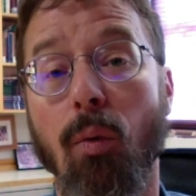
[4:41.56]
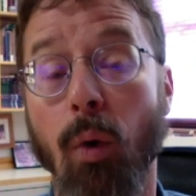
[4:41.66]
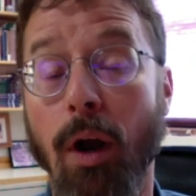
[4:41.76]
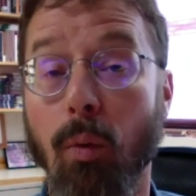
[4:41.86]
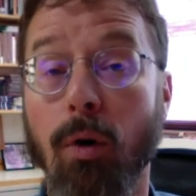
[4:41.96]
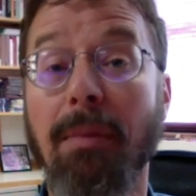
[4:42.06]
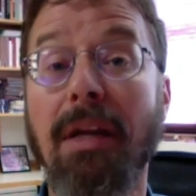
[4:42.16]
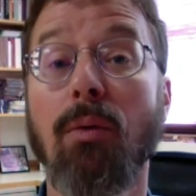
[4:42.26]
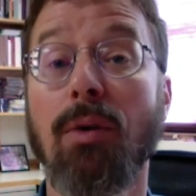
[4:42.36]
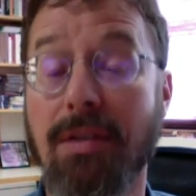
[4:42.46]
where we're
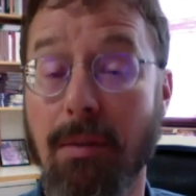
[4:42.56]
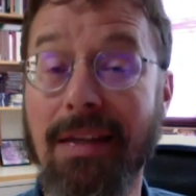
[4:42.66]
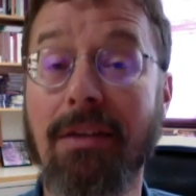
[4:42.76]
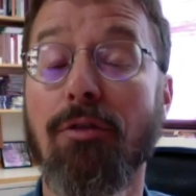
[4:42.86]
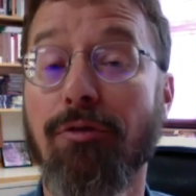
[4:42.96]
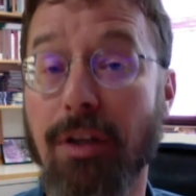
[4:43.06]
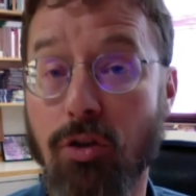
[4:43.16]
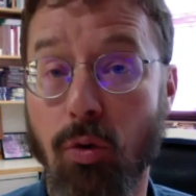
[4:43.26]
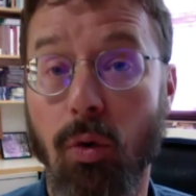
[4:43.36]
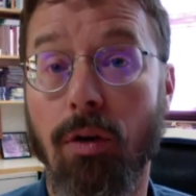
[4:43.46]
meeting with some
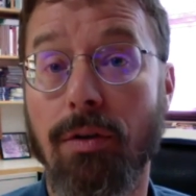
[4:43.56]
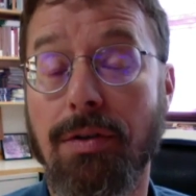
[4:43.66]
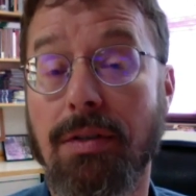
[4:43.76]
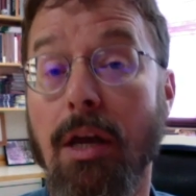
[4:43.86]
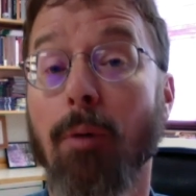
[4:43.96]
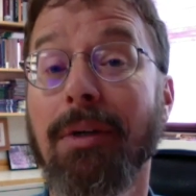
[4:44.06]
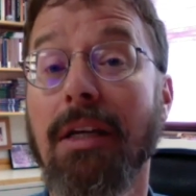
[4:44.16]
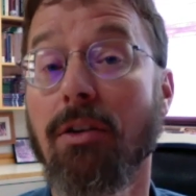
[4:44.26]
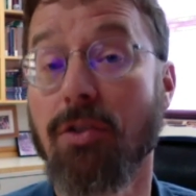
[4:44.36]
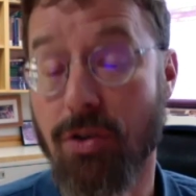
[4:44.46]
individuals to help
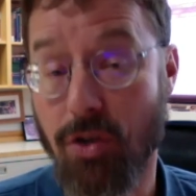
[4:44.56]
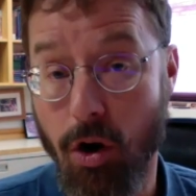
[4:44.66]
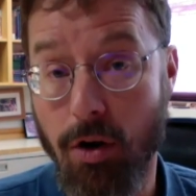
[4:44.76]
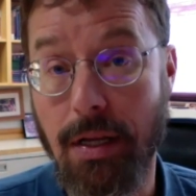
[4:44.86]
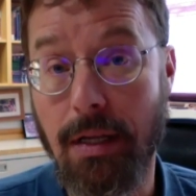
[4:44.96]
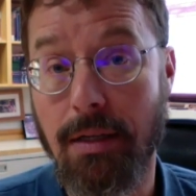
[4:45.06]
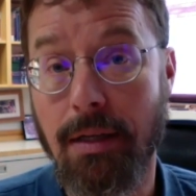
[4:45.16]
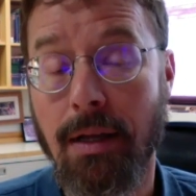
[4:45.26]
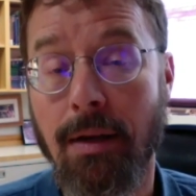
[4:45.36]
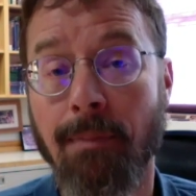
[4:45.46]
kickstart it.
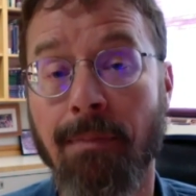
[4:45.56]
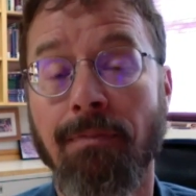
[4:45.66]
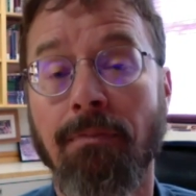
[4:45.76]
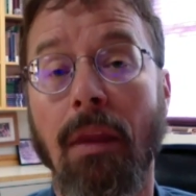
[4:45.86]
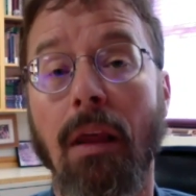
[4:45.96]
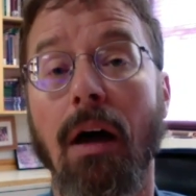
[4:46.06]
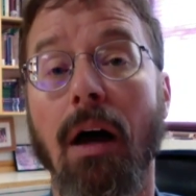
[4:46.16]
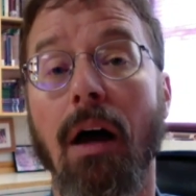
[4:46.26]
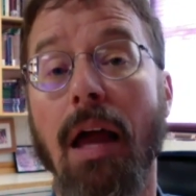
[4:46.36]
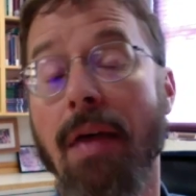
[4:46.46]

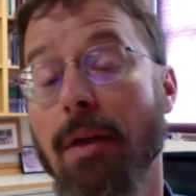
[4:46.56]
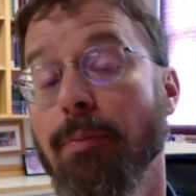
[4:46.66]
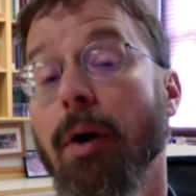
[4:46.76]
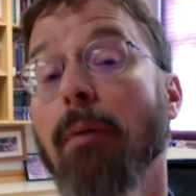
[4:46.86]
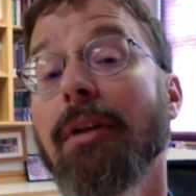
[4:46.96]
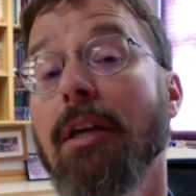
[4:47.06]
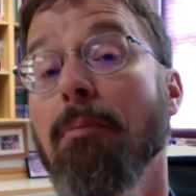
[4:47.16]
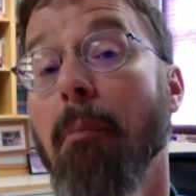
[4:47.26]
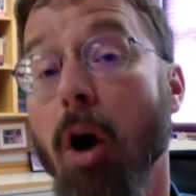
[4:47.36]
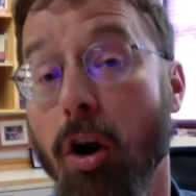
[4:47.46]
And then probably in
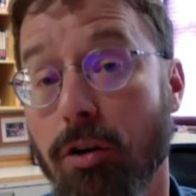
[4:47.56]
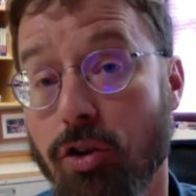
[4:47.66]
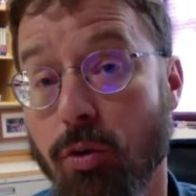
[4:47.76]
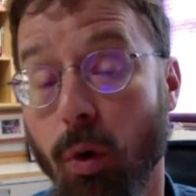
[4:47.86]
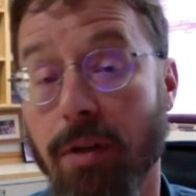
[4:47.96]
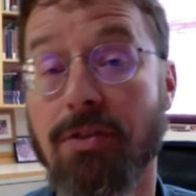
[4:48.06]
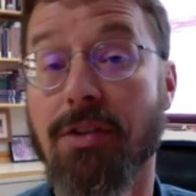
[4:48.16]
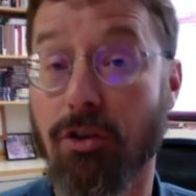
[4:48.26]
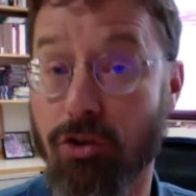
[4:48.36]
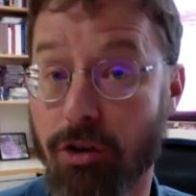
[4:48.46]
March, once
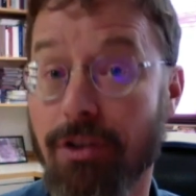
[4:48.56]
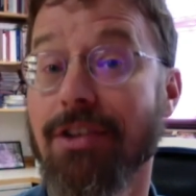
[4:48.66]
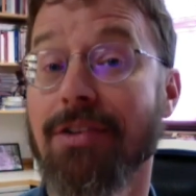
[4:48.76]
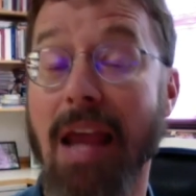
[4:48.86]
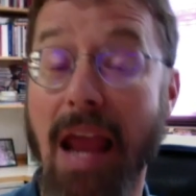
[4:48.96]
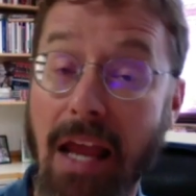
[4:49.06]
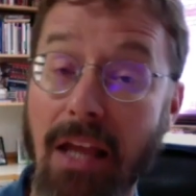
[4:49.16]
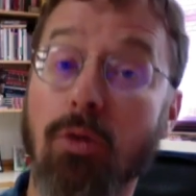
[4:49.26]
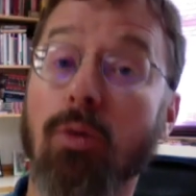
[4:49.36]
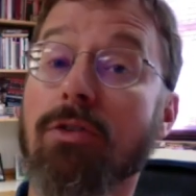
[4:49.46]
the church's
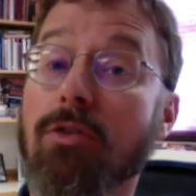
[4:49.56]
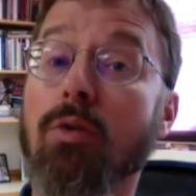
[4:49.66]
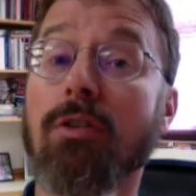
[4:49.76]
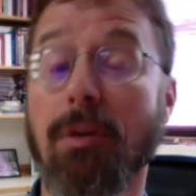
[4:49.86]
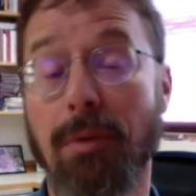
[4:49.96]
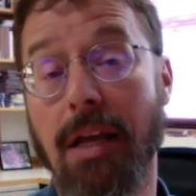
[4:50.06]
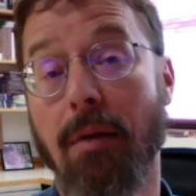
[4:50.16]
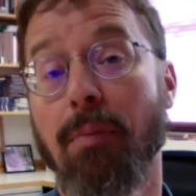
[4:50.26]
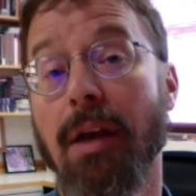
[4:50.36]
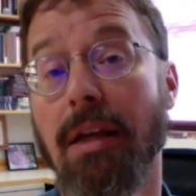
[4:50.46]
annual stewardship
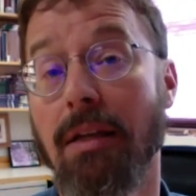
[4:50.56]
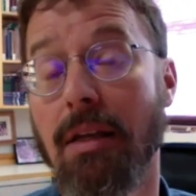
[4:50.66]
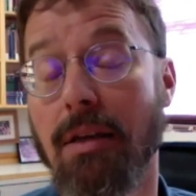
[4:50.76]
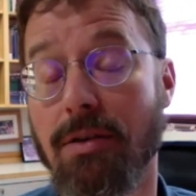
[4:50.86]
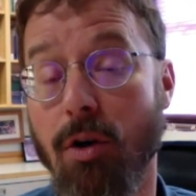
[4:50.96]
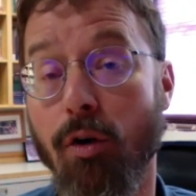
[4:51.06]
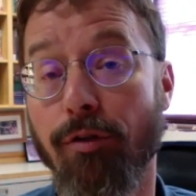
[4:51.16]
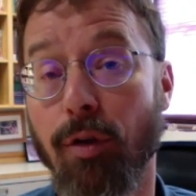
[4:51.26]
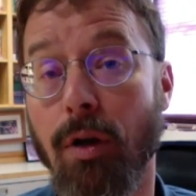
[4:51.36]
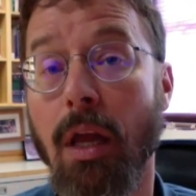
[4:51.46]
campaign is
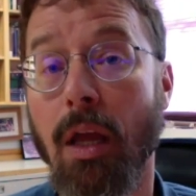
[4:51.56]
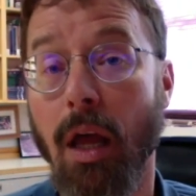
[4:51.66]
over,